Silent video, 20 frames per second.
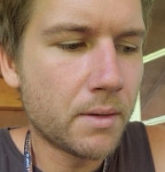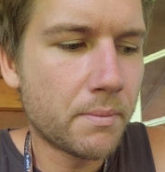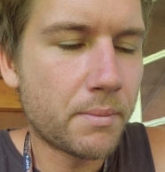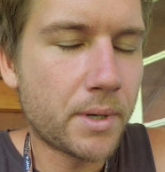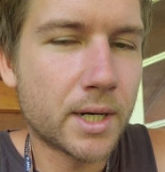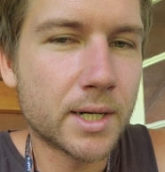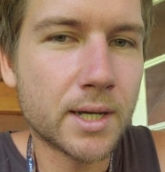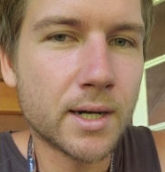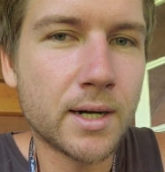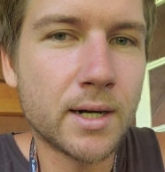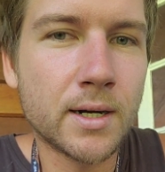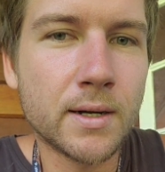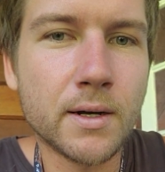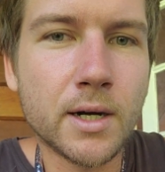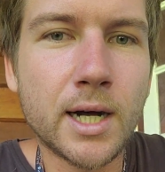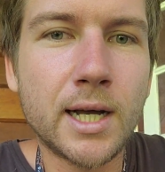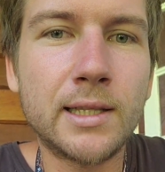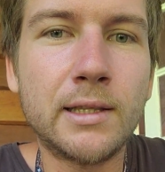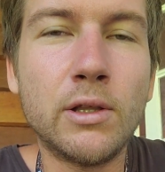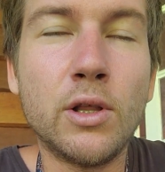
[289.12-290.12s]
But
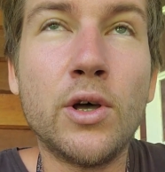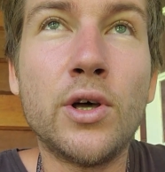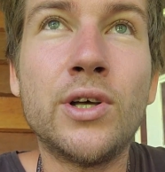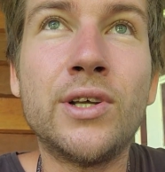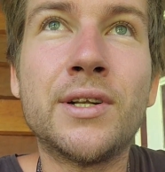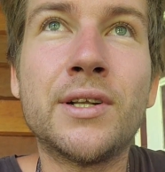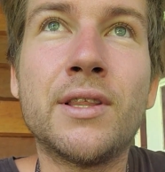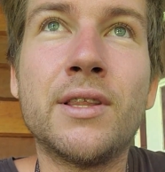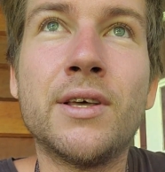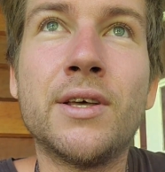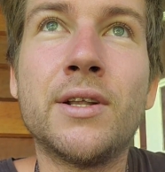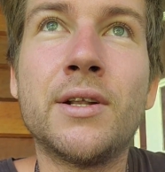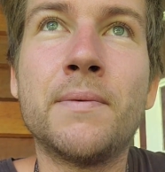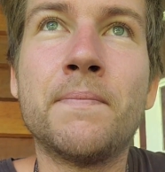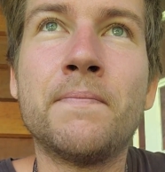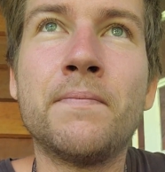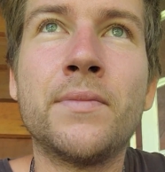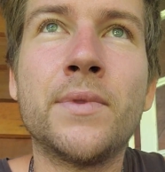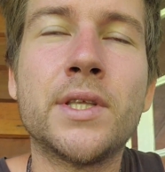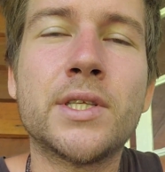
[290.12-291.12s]
I'd learned that
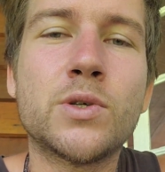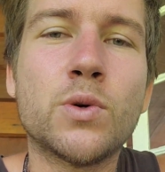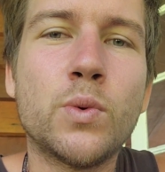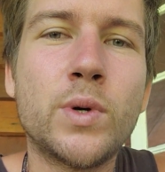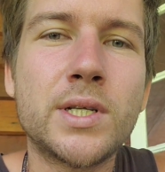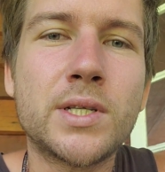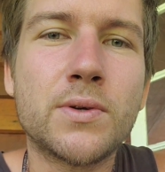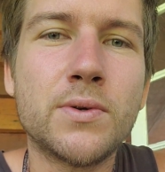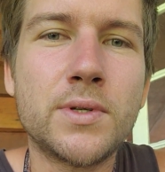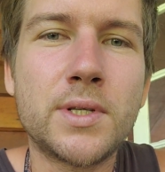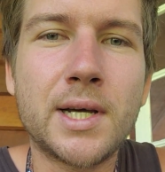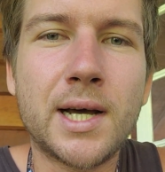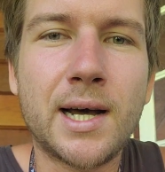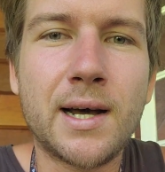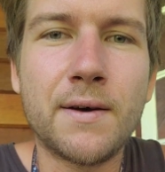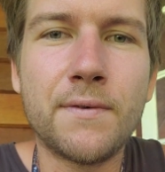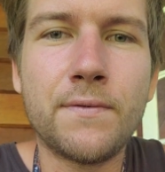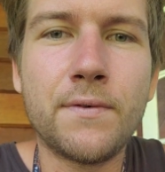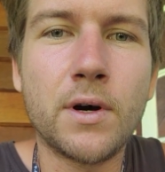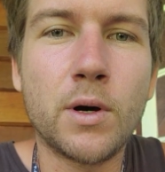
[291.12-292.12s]
it's always good to
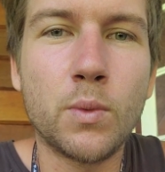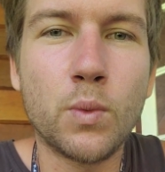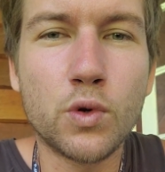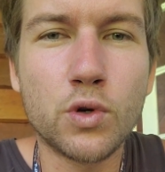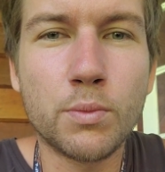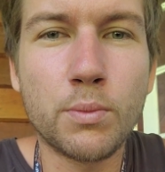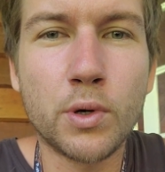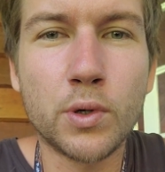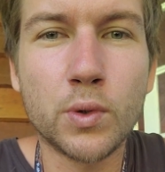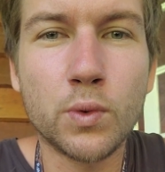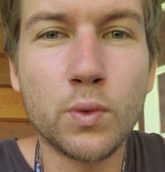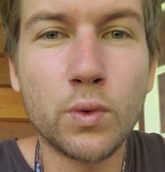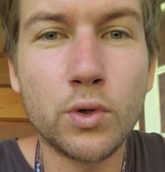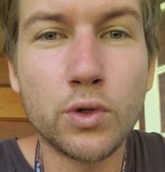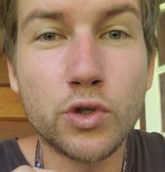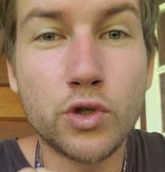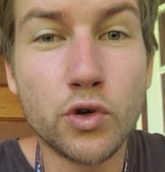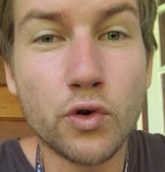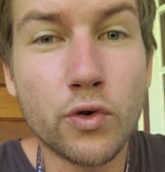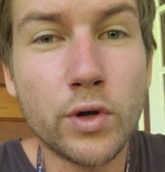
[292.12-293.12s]
have a water bottle
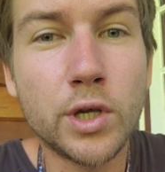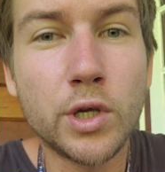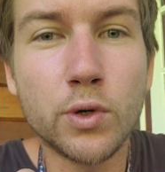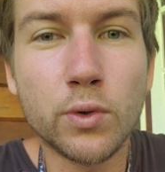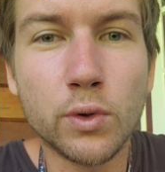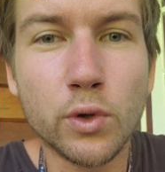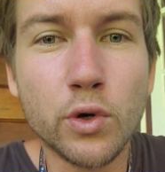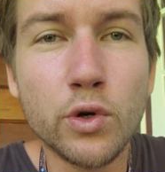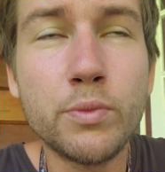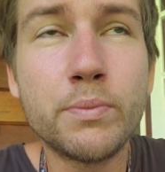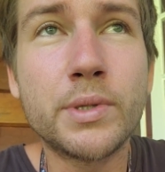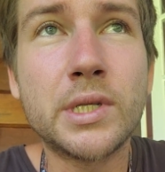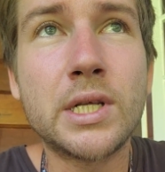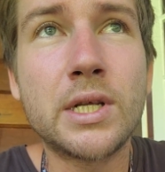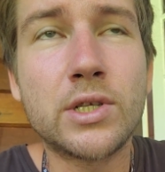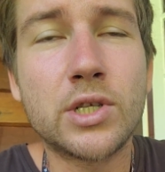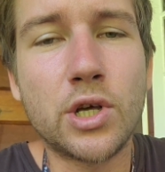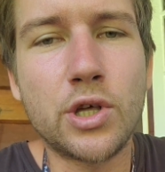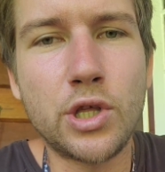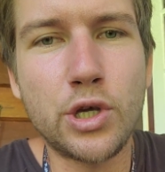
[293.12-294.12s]
during your loops
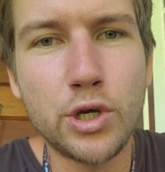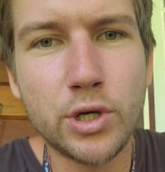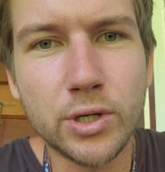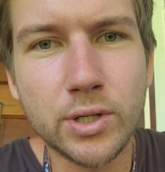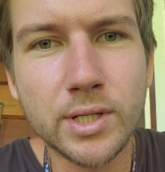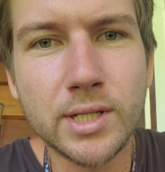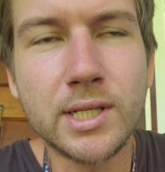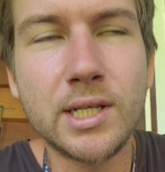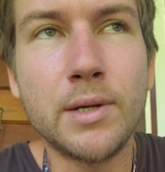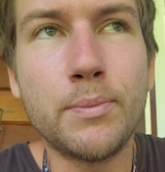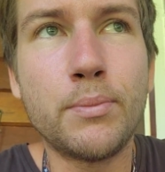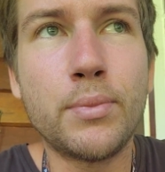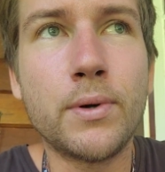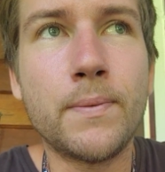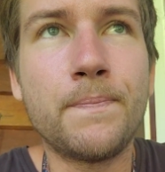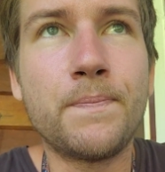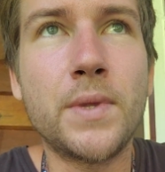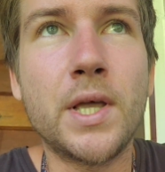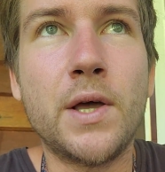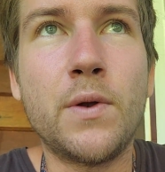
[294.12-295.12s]
so that you can sip
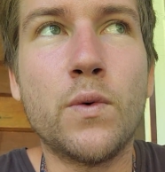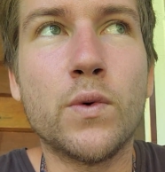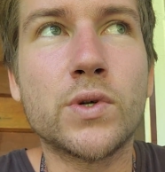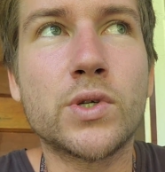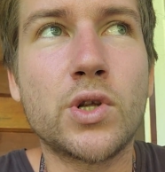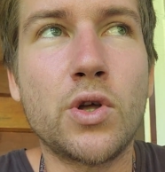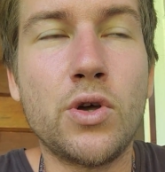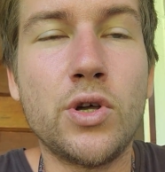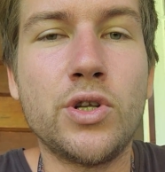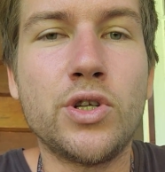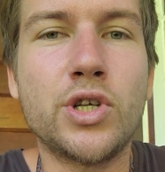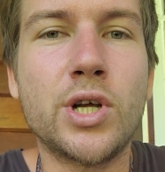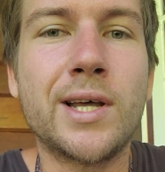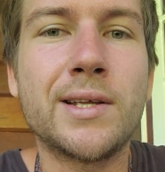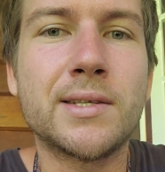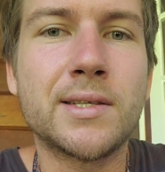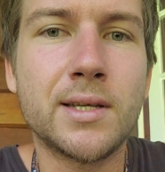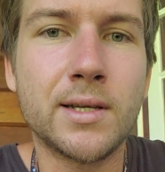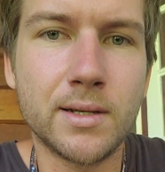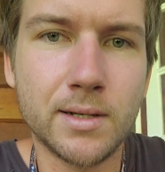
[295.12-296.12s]
and also
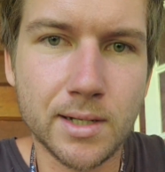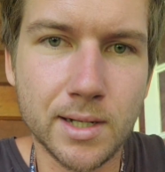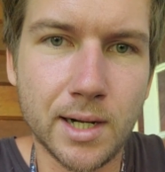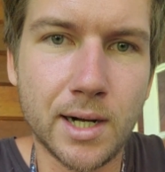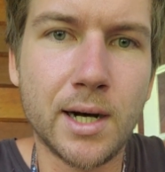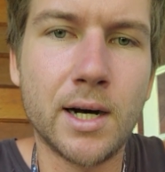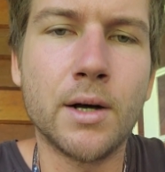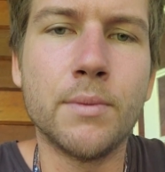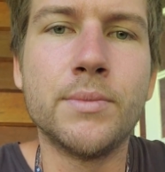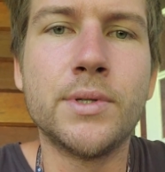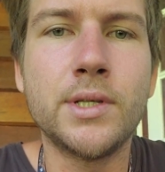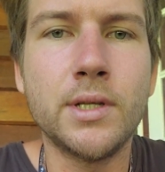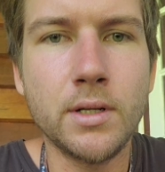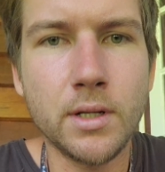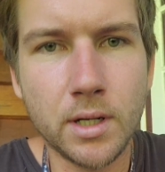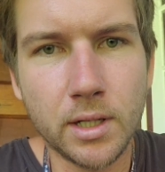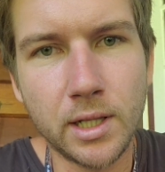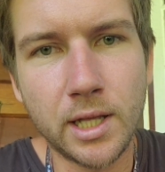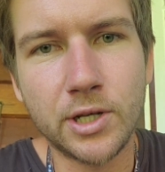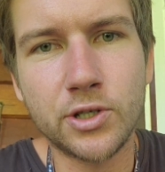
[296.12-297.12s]
ingest carbs,
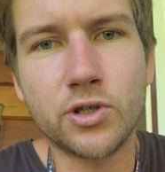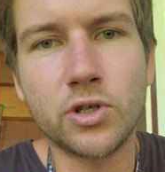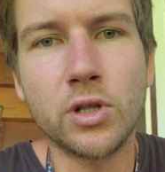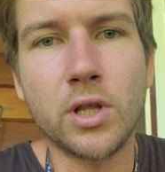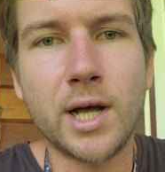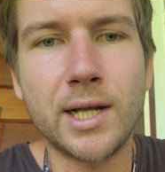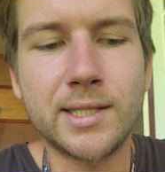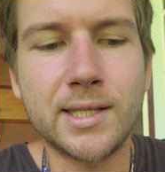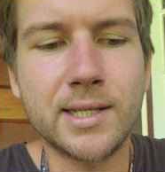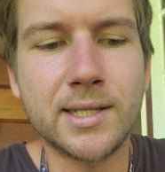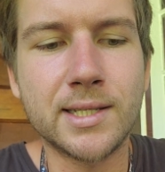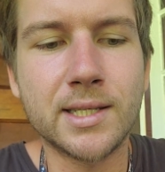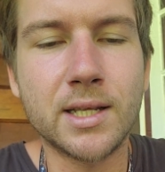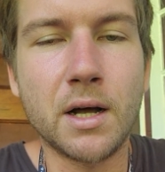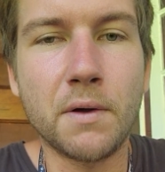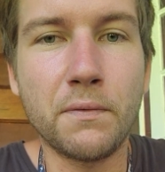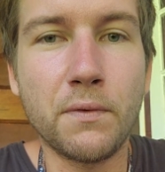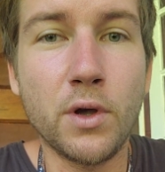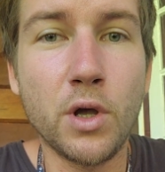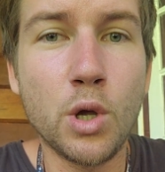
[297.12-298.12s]
electrolytes and
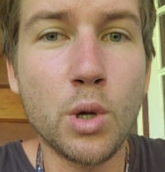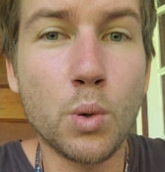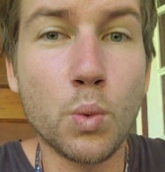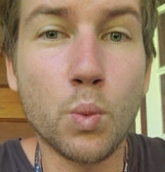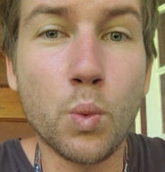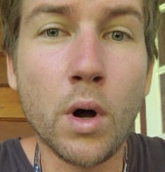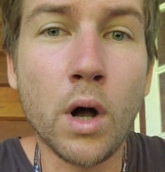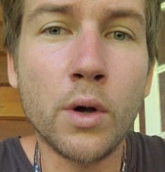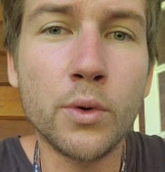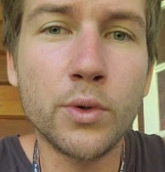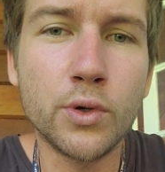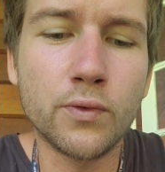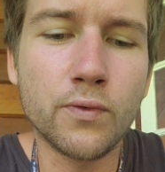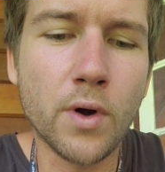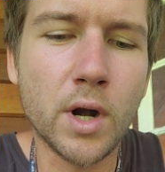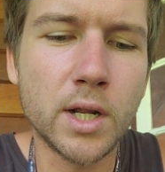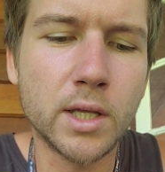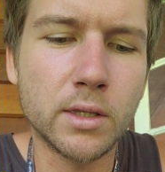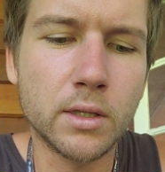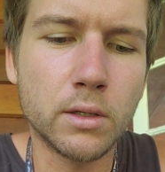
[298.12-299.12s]
stuff while you're
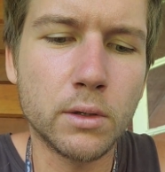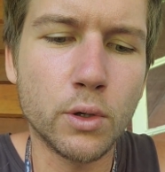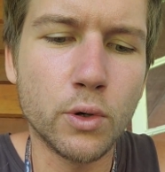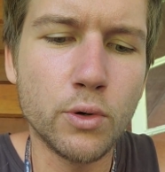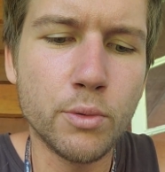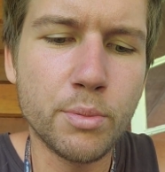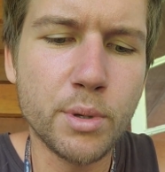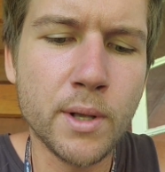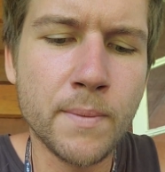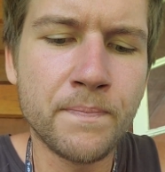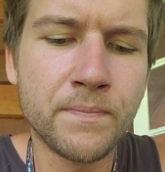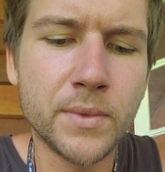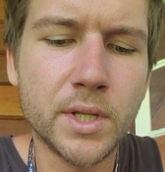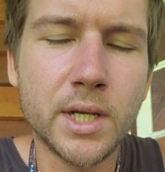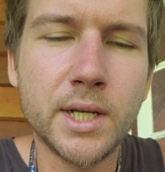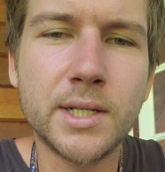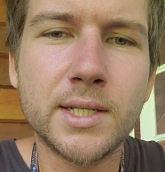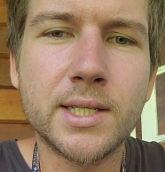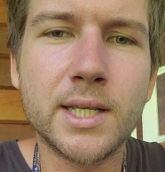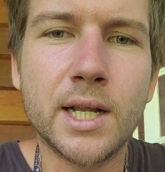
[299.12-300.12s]
running the loop,
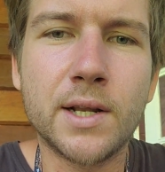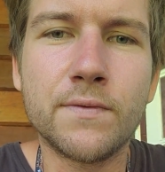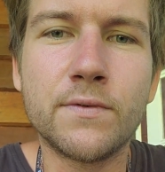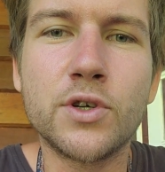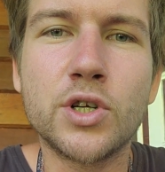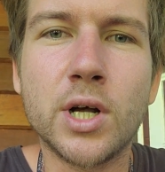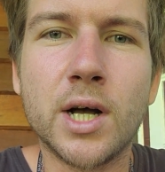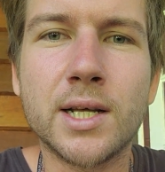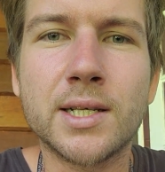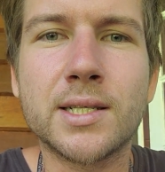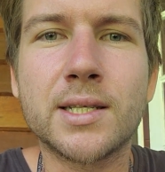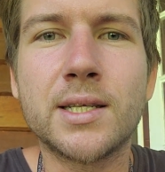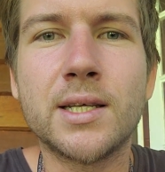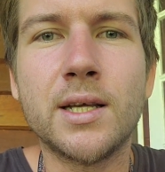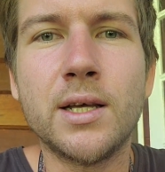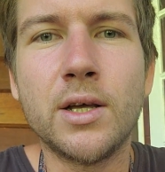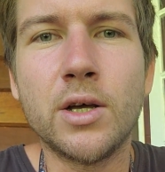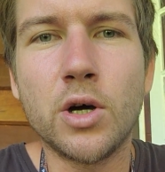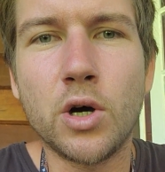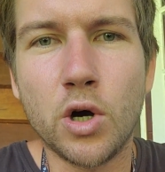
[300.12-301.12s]
instead of just
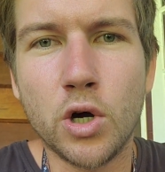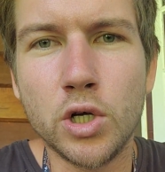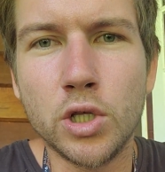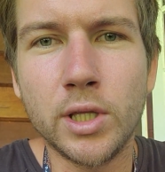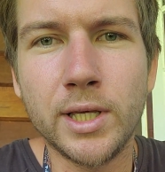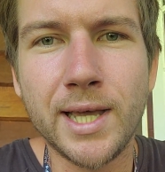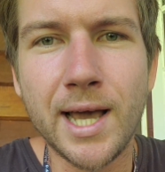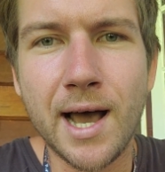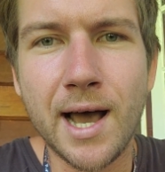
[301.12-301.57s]
only